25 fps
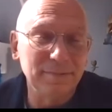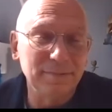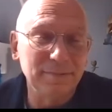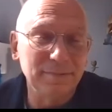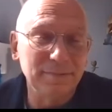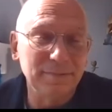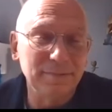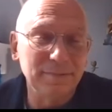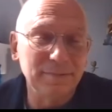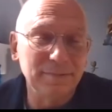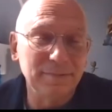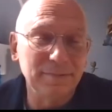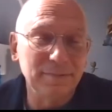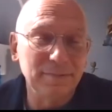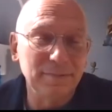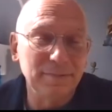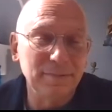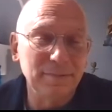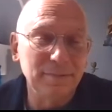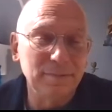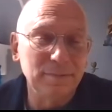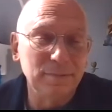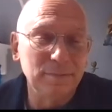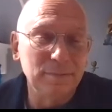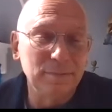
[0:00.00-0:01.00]

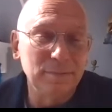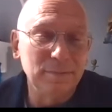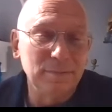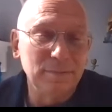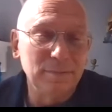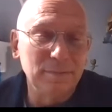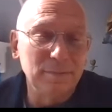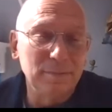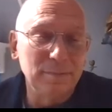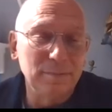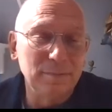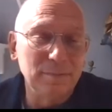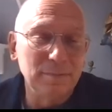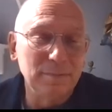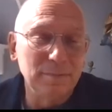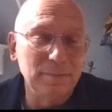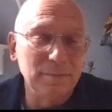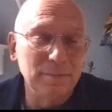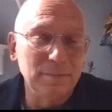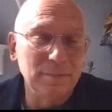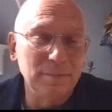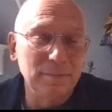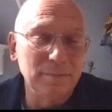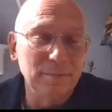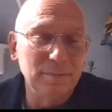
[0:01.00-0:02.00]

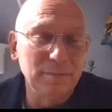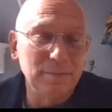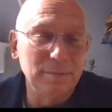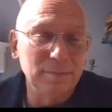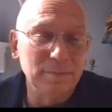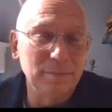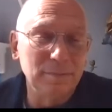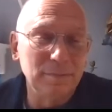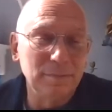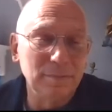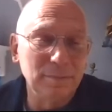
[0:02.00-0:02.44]
The person shown says nothing.